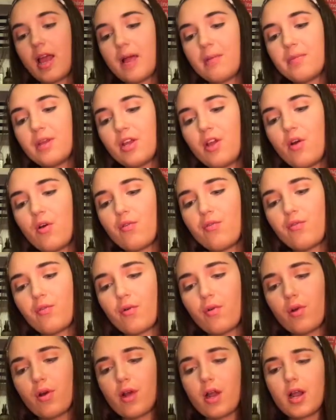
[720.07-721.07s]
I'm gonna go
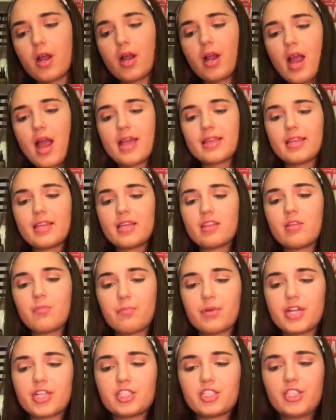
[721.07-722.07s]
for, I think, the
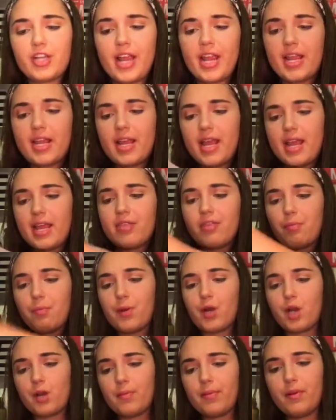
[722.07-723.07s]
brick shade and the
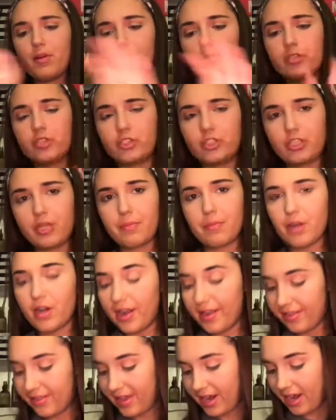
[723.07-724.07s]
purple shimmer
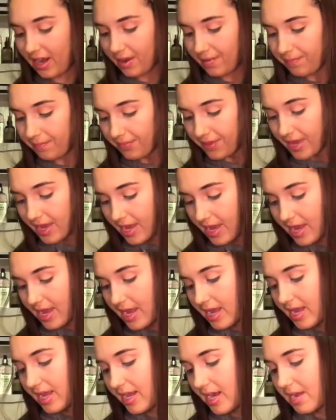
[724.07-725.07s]
in there,
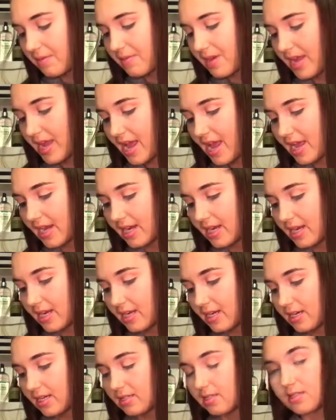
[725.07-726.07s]
and I might add
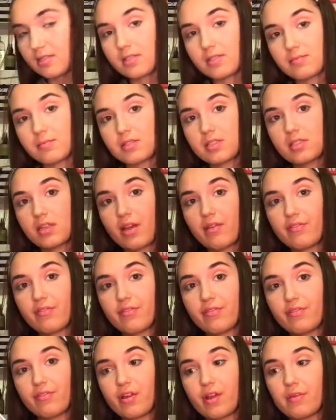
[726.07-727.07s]
in some stuff
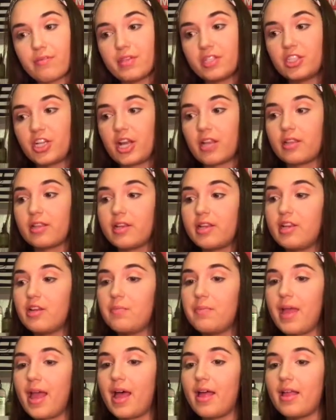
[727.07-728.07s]
from the Jaclyn Hill
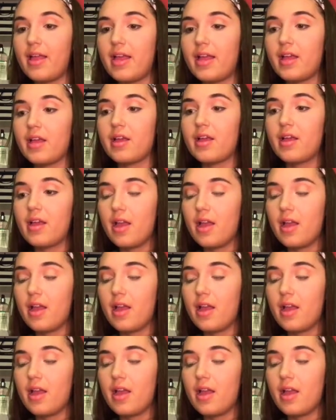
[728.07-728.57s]
palette.